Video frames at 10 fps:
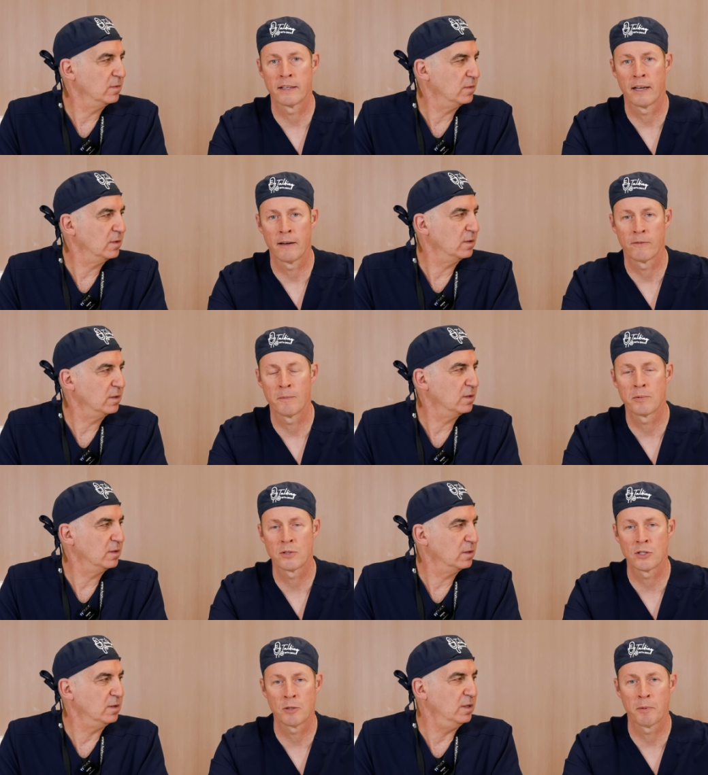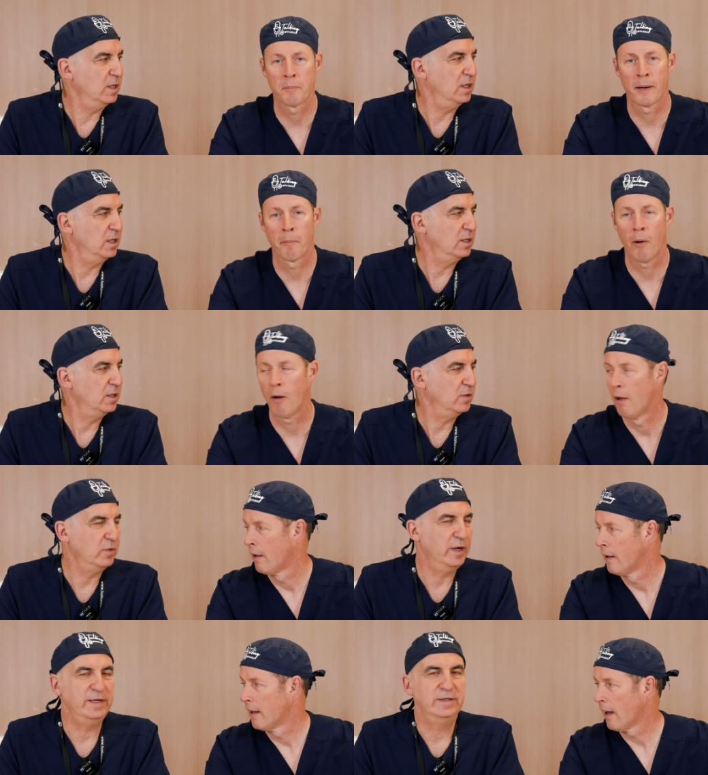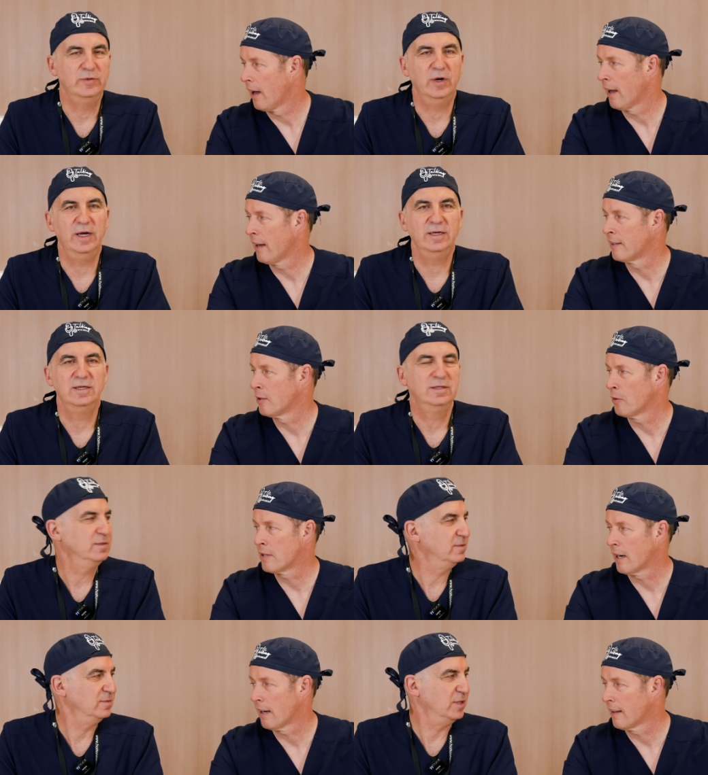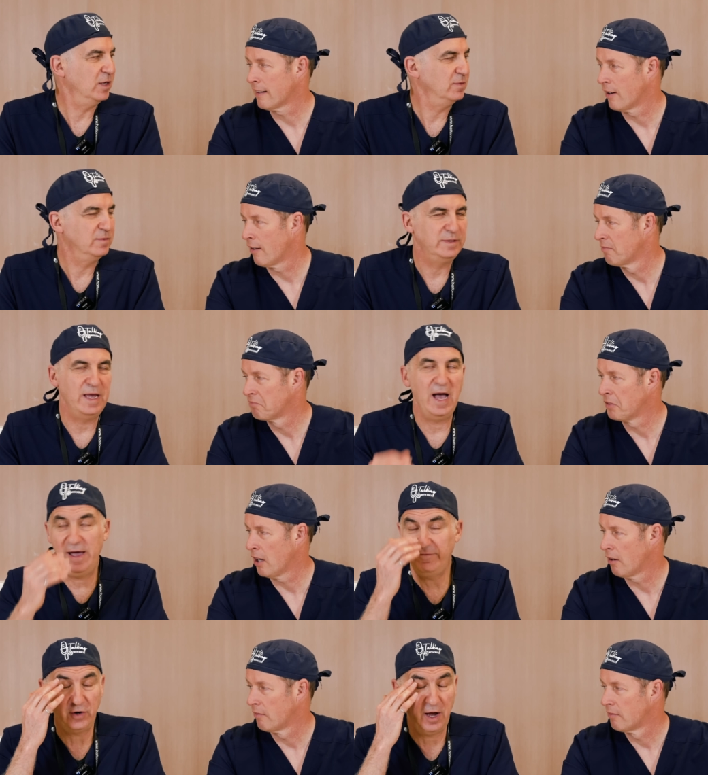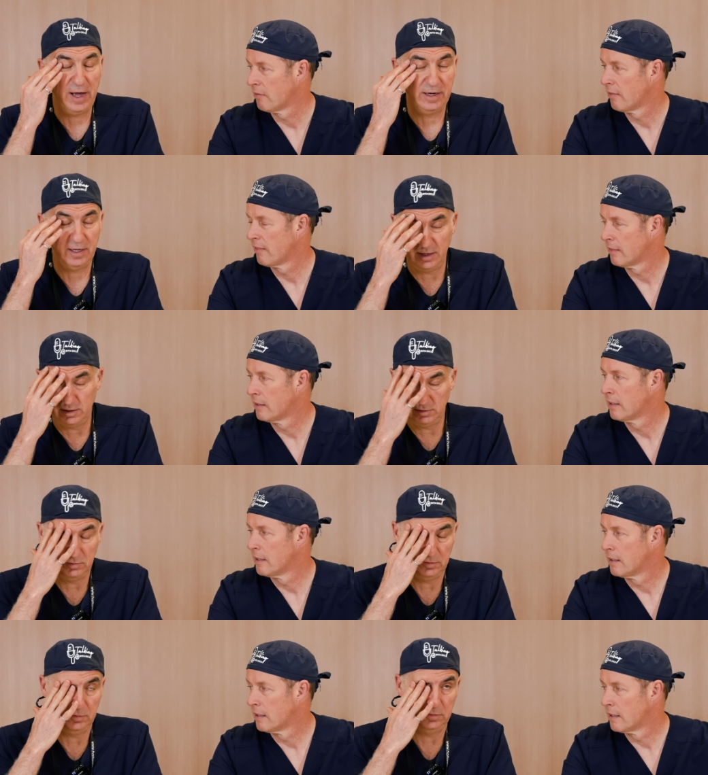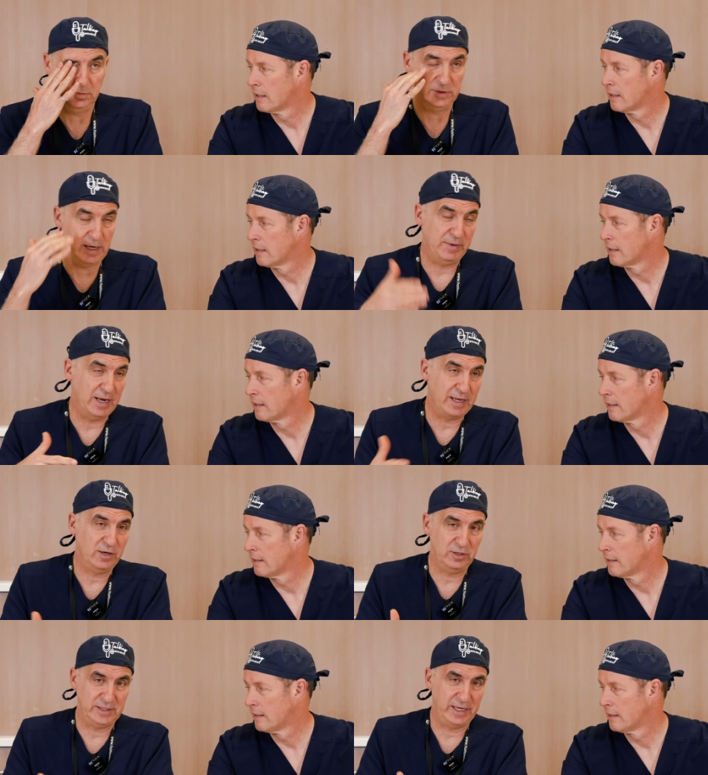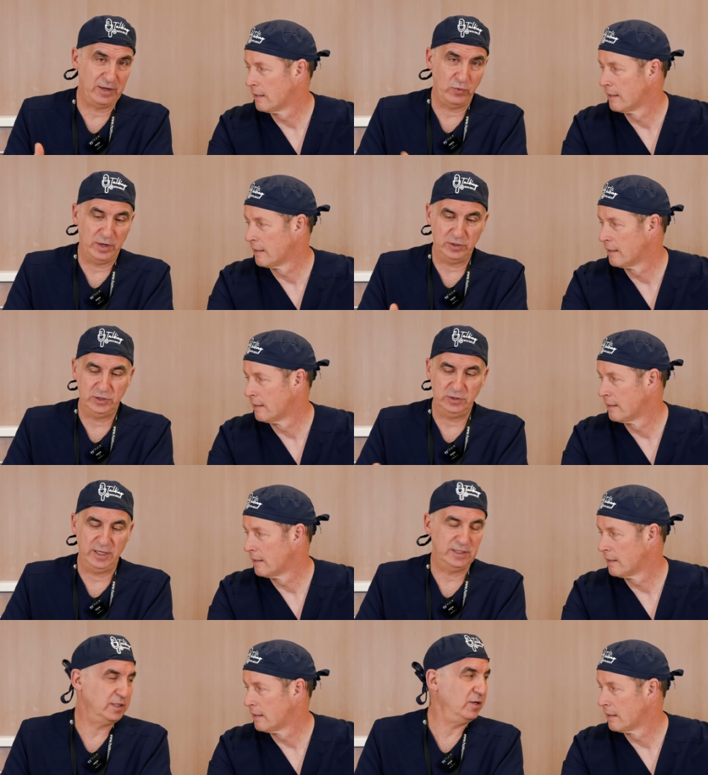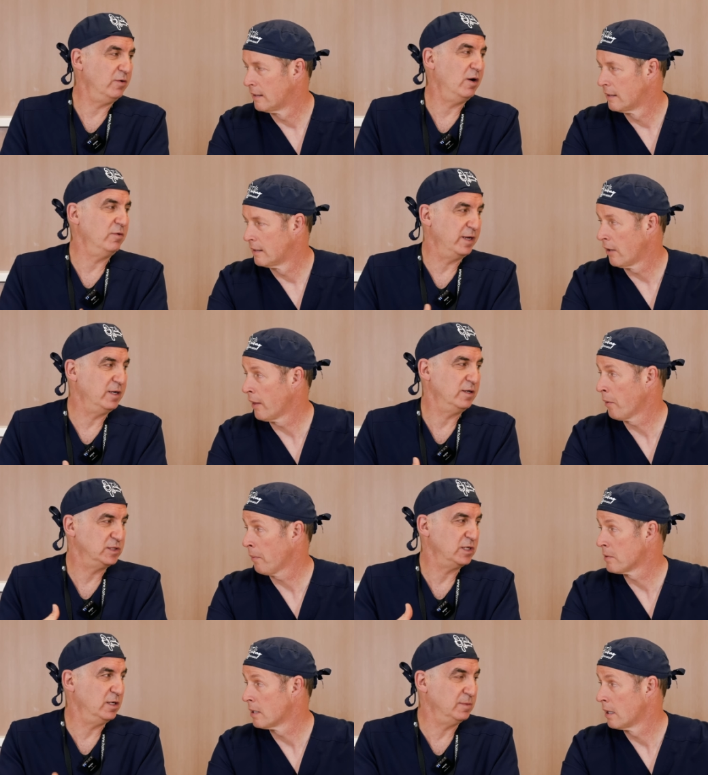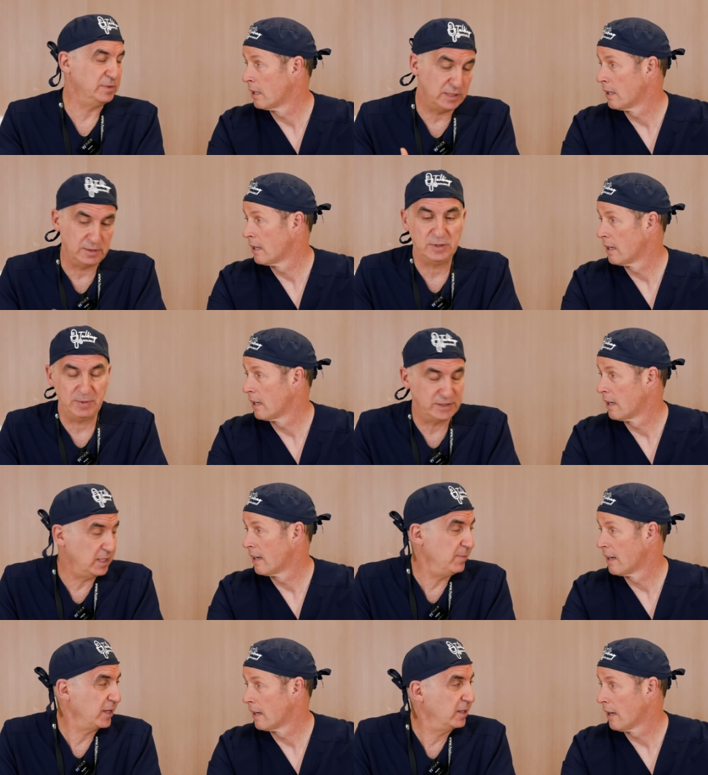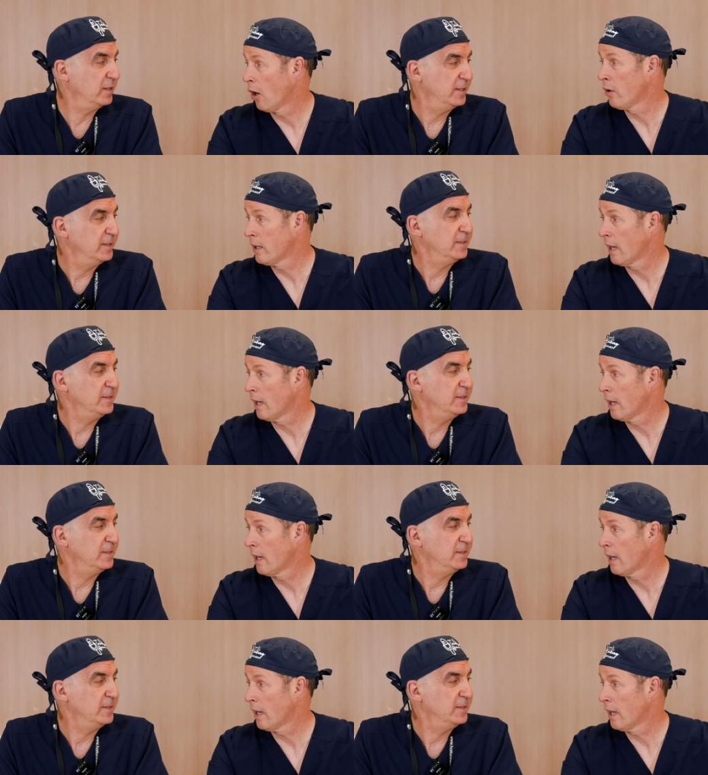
Speaker 1: that I have from stupid pickleball. Right, right. I don't take them. No. no.
Speaker 2: Yeah, no. I've tried. Uh, I mean, I can only take it one or two days in a row. And, then what happens? Start, my stomach.
Speaker 1: Oh, you